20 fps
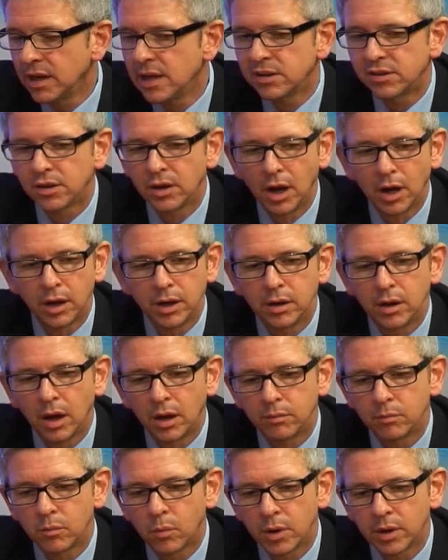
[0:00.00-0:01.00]
is,
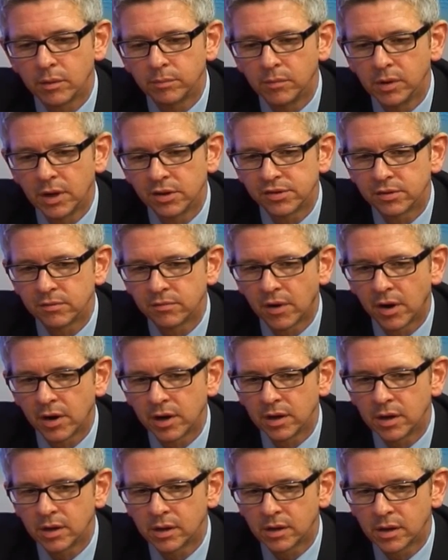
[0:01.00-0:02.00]
and we listen
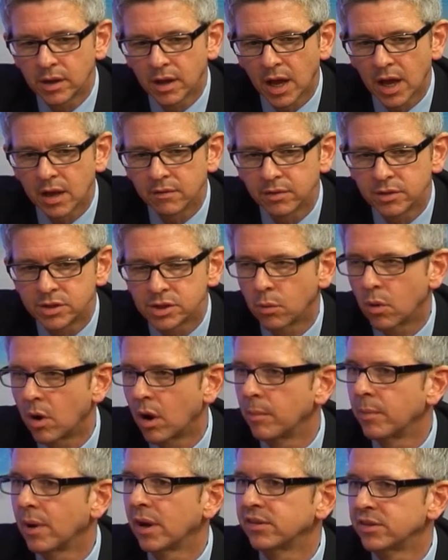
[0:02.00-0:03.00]
very carefully to what
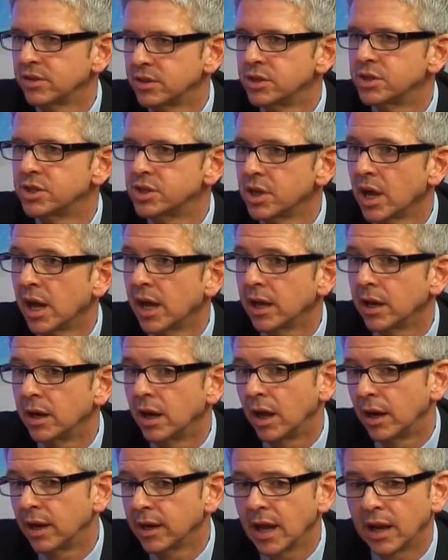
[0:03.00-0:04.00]
our passengers say,
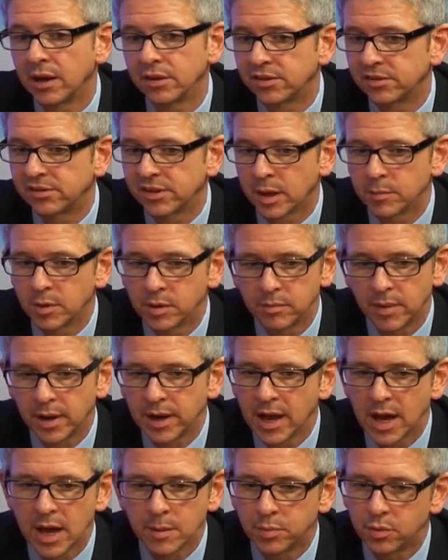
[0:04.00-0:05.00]
and again, it's the same at
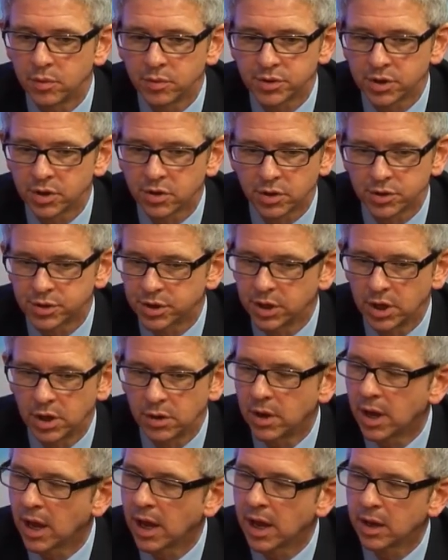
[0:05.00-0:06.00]
many airports across
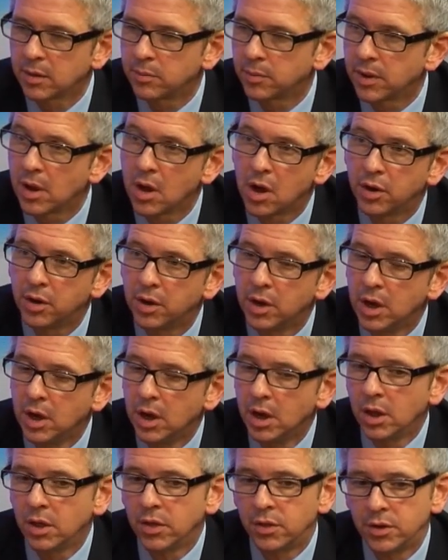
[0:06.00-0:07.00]
the UK and beyond,
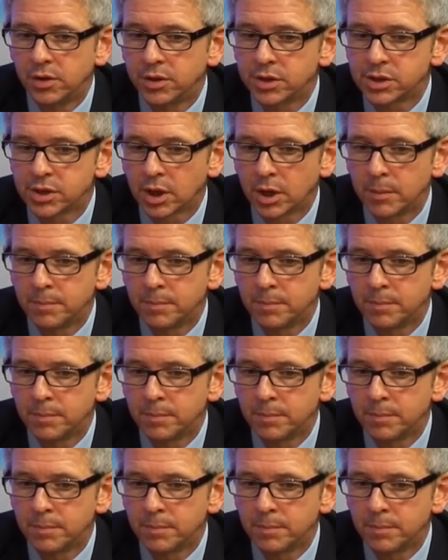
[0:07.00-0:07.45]
that